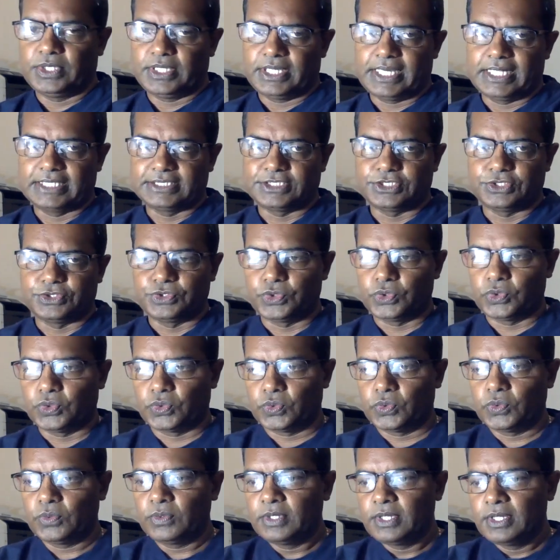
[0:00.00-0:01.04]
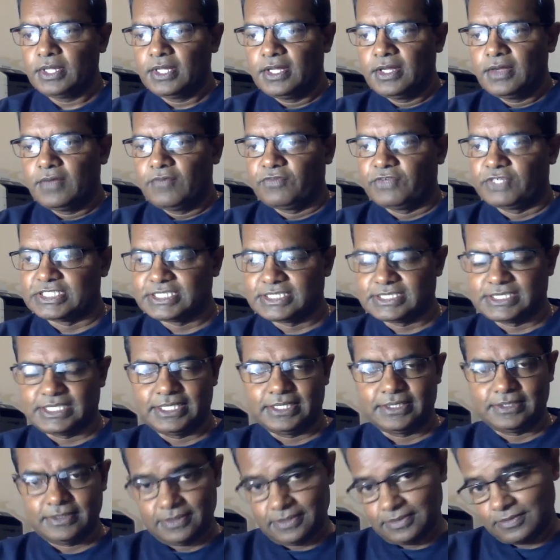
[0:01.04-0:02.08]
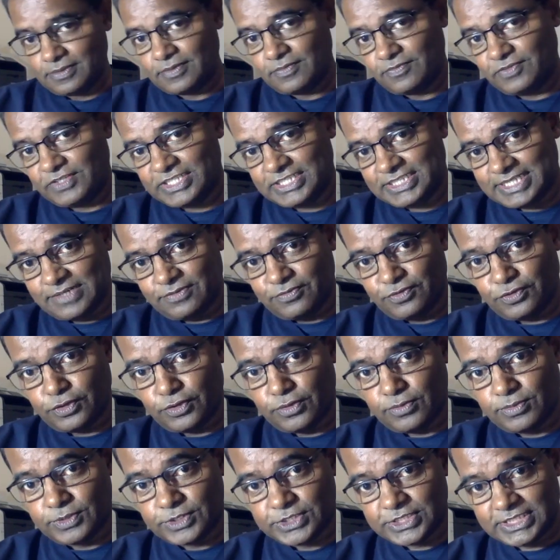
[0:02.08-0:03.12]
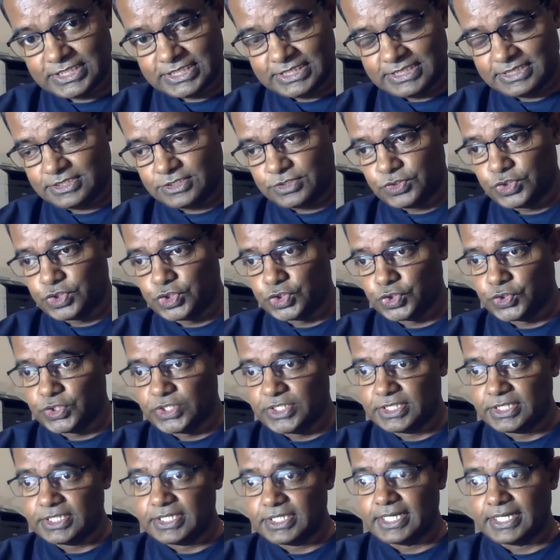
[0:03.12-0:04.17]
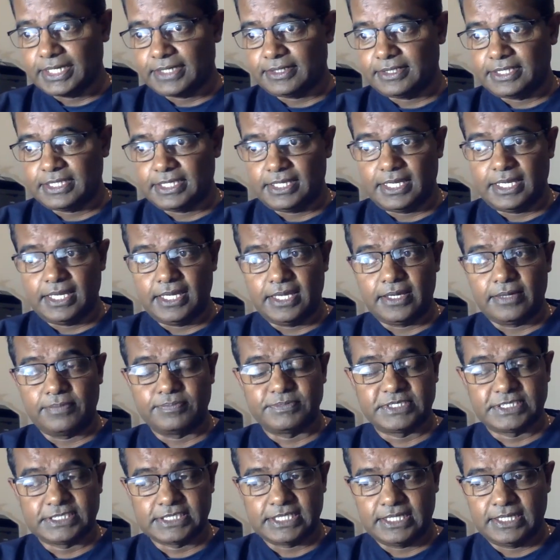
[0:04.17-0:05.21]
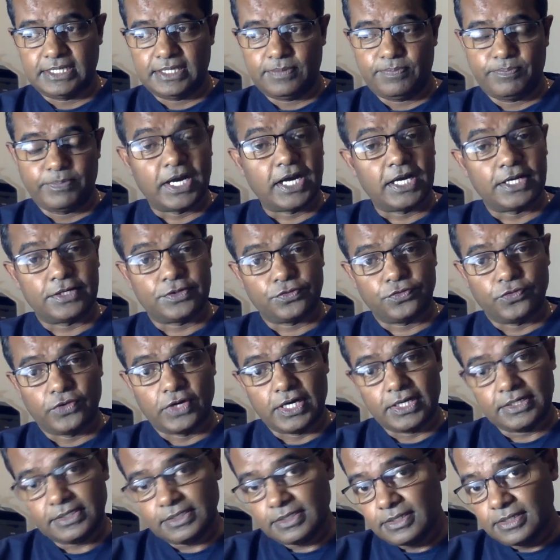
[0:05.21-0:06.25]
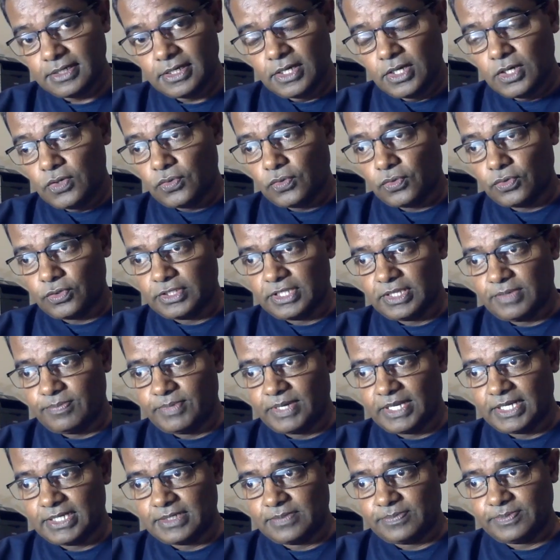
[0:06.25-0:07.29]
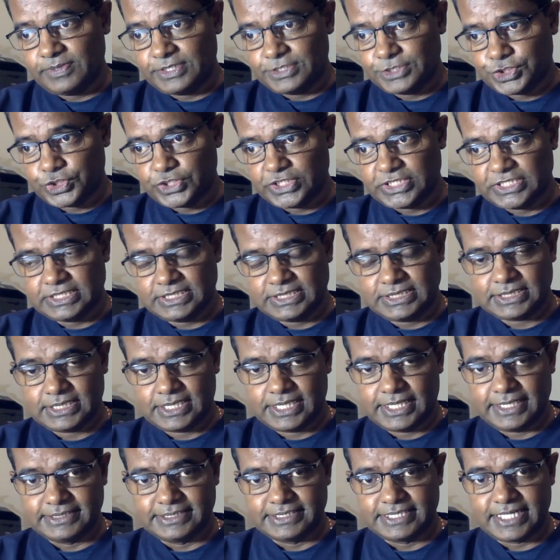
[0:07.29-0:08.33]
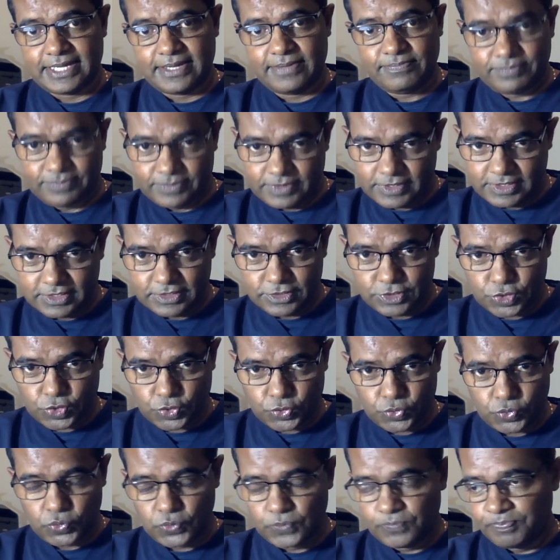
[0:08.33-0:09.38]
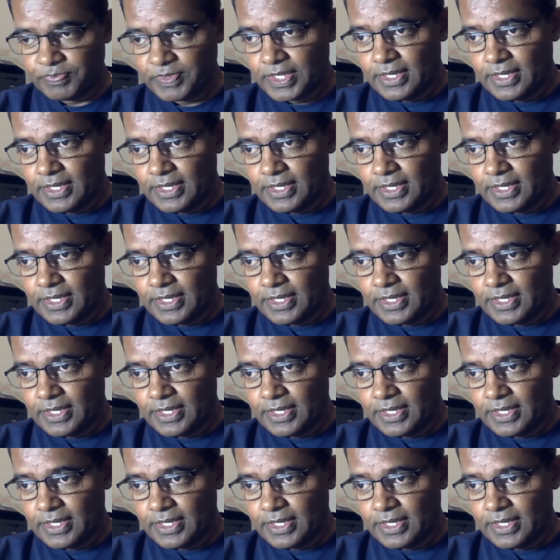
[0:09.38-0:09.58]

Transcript: as you know, first and foremost is you should get the AMC Part 1 or the multiple choice exam through,